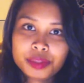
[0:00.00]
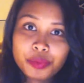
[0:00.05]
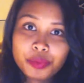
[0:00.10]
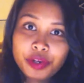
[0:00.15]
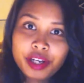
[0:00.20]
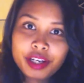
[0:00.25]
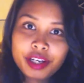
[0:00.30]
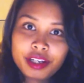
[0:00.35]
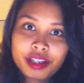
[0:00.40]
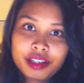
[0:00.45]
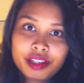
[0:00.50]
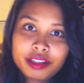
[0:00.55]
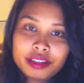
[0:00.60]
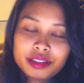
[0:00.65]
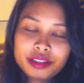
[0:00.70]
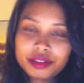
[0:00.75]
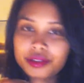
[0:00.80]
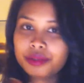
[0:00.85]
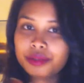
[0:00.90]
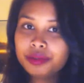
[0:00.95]
spring.
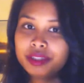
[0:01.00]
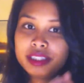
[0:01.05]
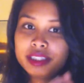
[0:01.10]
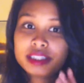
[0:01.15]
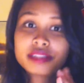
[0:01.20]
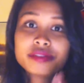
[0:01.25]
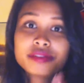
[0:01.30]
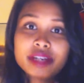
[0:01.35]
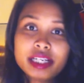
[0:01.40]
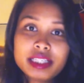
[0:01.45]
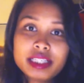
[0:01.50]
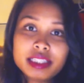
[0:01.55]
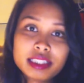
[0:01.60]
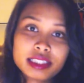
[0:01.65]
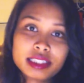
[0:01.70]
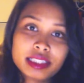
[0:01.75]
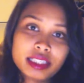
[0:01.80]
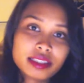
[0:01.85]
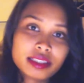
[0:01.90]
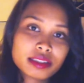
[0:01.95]
So these are very
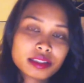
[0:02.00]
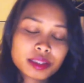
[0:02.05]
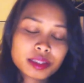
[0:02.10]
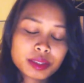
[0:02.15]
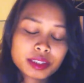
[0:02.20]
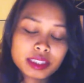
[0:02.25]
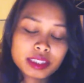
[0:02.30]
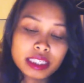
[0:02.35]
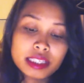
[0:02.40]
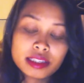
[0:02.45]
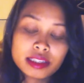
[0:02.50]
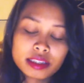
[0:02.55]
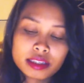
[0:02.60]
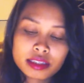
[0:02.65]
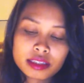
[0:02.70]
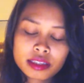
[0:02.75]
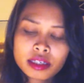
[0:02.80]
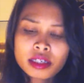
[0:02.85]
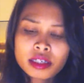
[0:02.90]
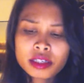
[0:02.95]
distinct
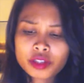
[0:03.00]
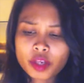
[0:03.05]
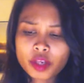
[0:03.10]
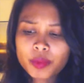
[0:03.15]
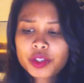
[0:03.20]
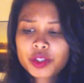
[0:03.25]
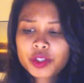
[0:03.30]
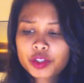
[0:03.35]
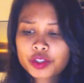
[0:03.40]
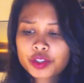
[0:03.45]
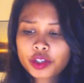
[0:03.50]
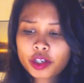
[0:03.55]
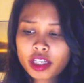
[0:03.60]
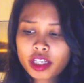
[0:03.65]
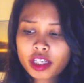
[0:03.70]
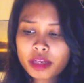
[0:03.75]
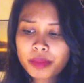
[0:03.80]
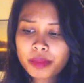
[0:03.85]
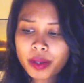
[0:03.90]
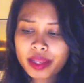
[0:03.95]
seasons. So I'm not just
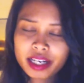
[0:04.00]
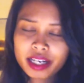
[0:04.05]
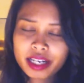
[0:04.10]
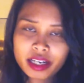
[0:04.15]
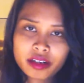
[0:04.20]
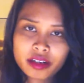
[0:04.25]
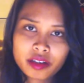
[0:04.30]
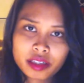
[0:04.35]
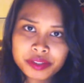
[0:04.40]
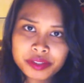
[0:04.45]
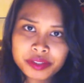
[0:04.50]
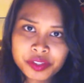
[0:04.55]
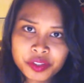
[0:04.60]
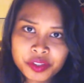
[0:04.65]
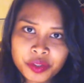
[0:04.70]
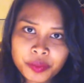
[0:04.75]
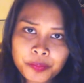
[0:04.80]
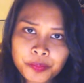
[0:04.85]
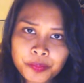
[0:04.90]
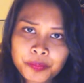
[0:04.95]
talking about that kind of
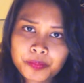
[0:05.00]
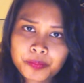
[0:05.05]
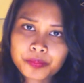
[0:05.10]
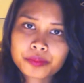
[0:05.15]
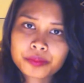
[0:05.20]
culture.